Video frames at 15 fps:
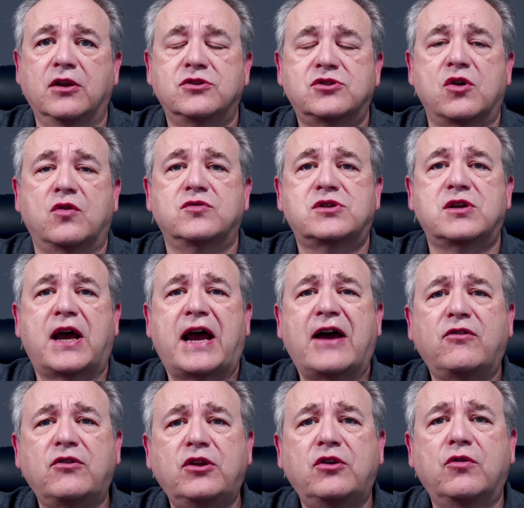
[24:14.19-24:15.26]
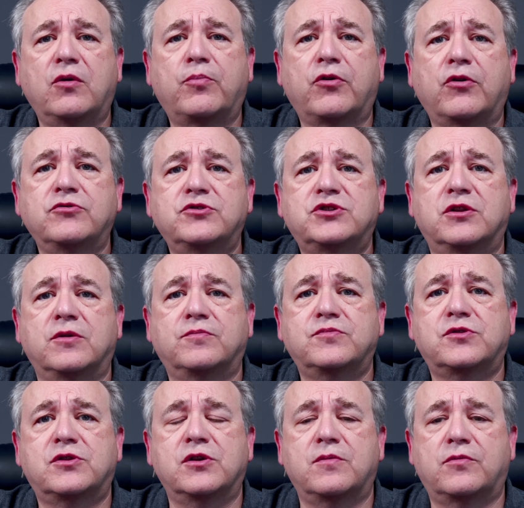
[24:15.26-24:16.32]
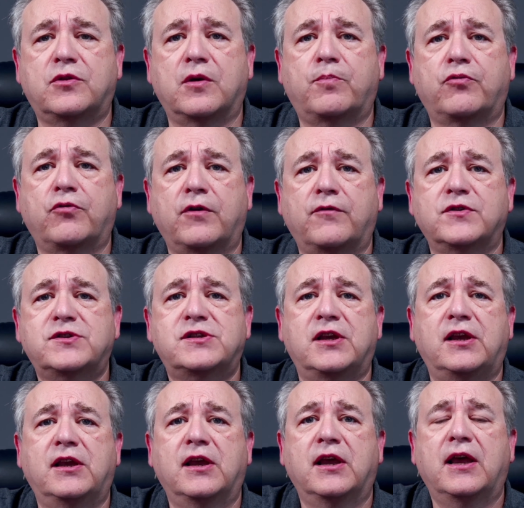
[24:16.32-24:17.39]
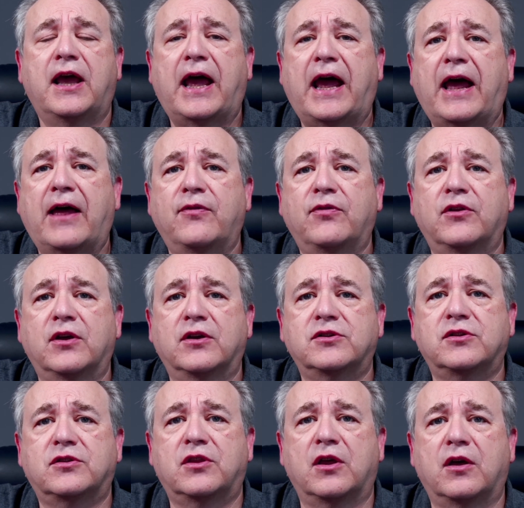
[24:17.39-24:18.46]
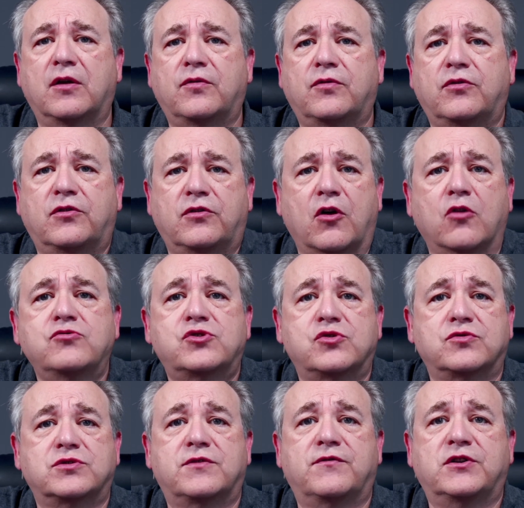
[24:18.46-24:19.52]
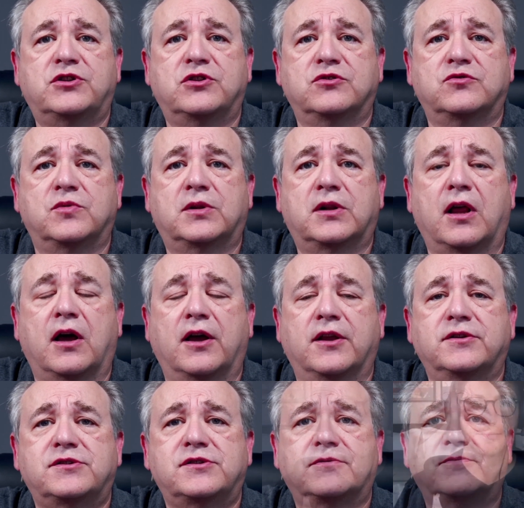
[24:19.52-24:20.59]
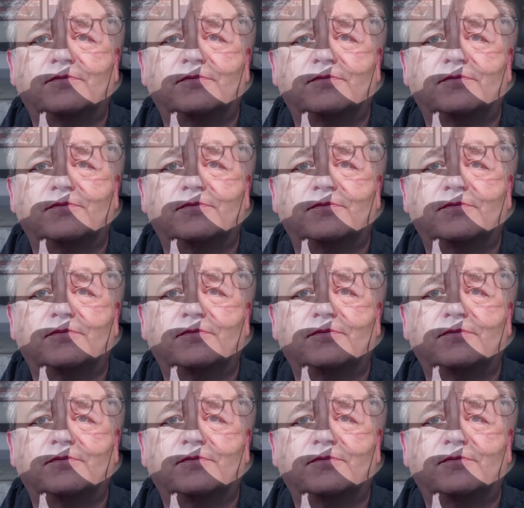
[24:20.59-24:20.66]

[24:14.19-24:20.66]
So how do you approach the privacy and those sorts of issues with clients?